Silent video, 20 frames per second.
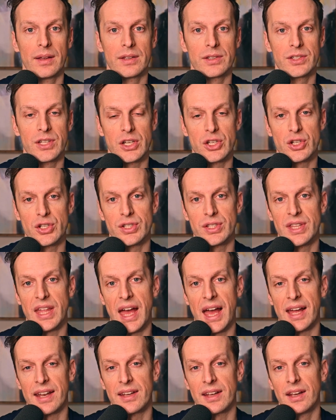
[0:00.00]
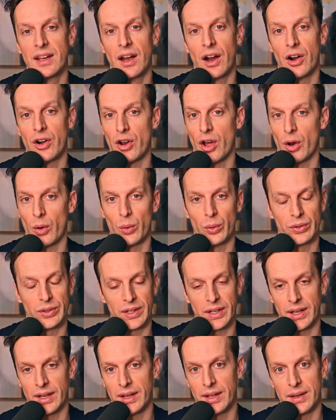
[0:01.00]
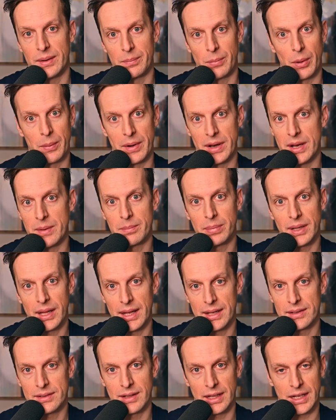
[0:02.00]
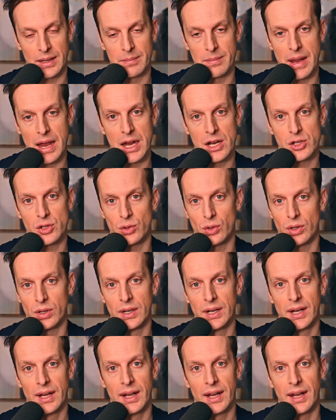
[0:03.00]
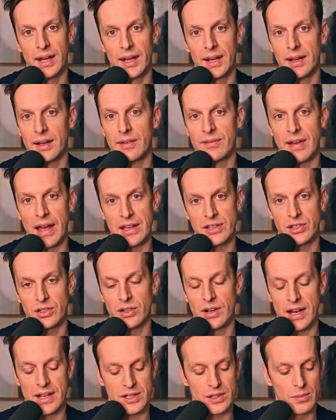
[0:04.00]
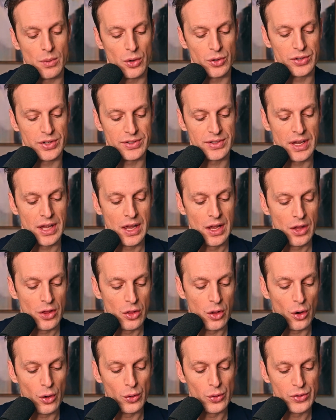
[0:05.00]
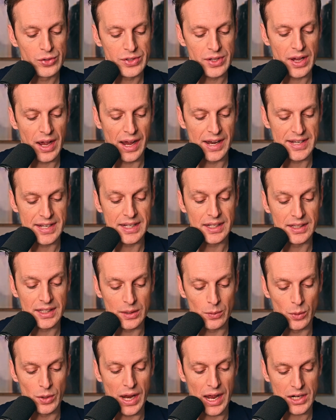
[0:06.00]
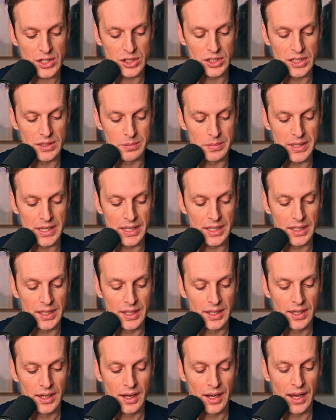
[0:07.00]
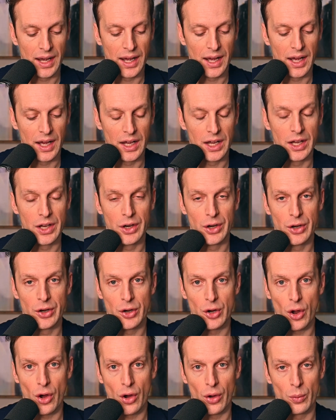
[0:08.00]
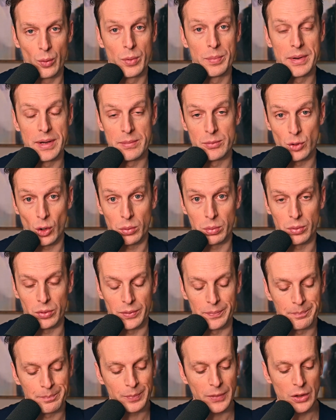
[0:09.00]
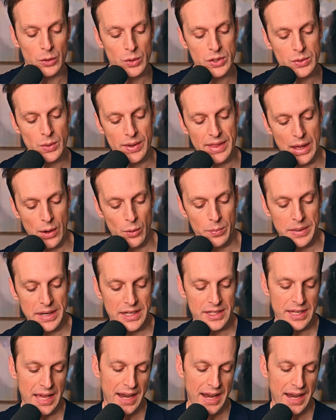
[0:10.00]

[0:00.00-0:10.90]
stitches that are not holding a permanent implant, like a mesh or a vascular anastomosis, those ideally would actually be uh, not would be absorbable. And the reason why that would be is